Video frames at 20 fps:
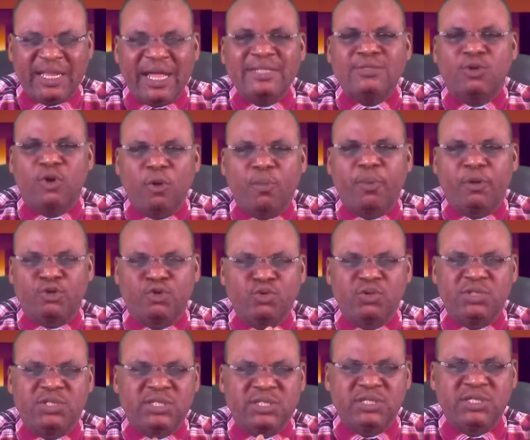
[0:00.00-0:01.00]
that
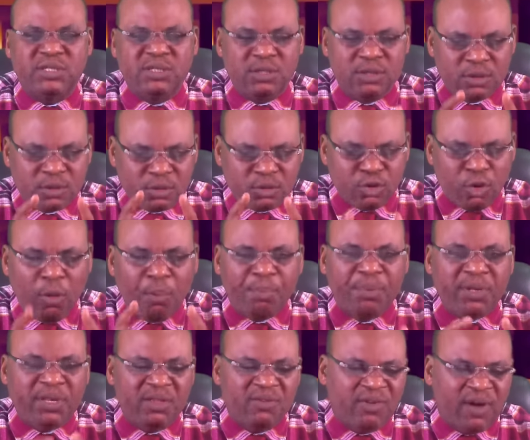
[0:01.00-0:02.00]
opportunity, no
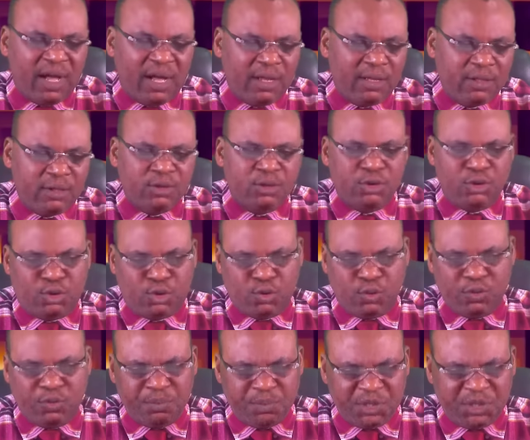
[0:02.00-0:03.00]
believer
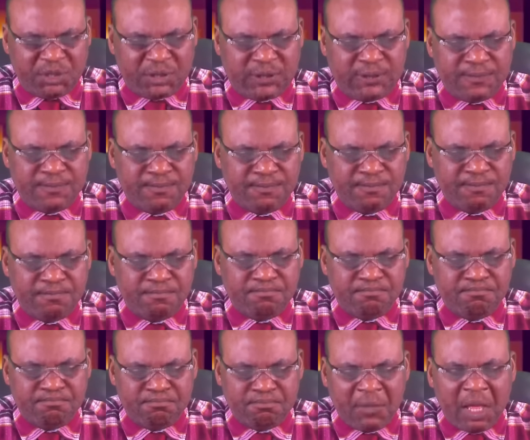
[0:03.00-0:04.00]
should miss.
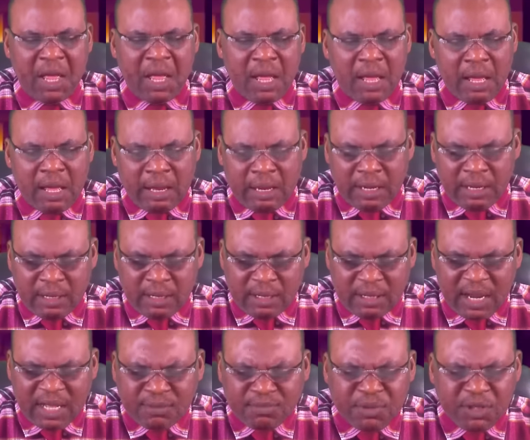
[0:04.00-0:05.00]

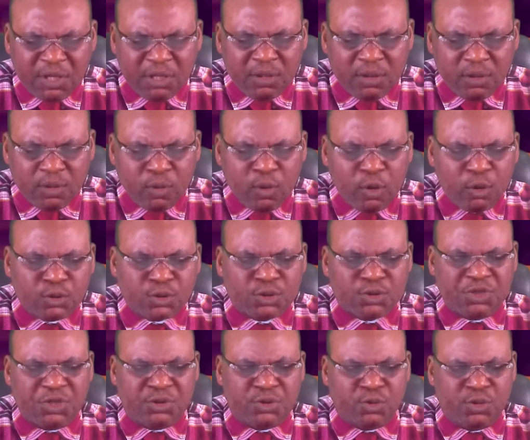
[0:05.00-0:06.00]
Let me go
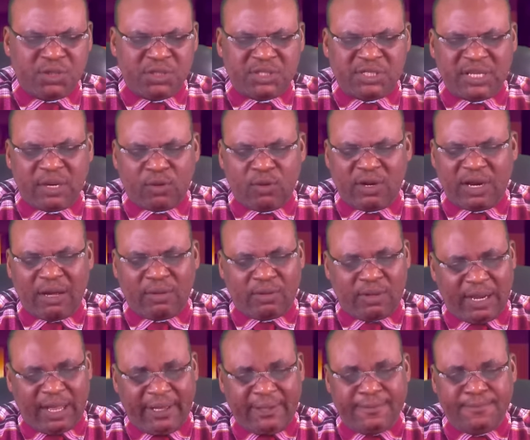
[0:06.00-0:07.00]
straight to the second
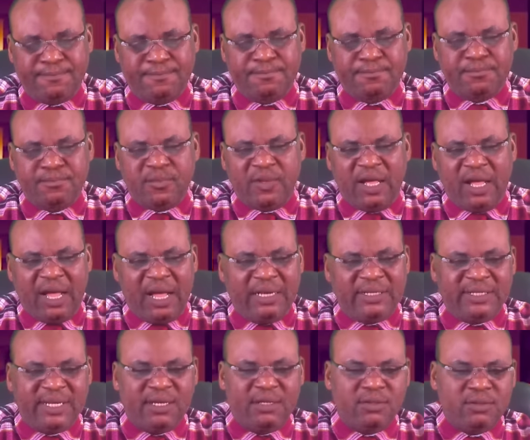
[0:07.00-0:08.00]
outline
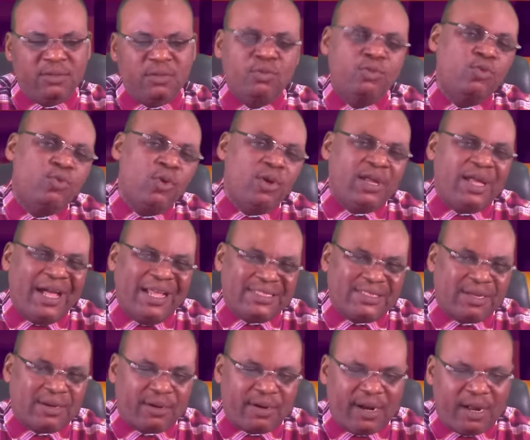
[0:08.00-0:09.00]
and then look at
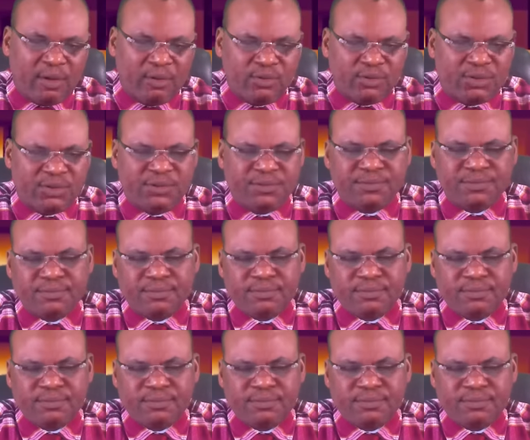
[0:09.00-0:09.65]
crowns.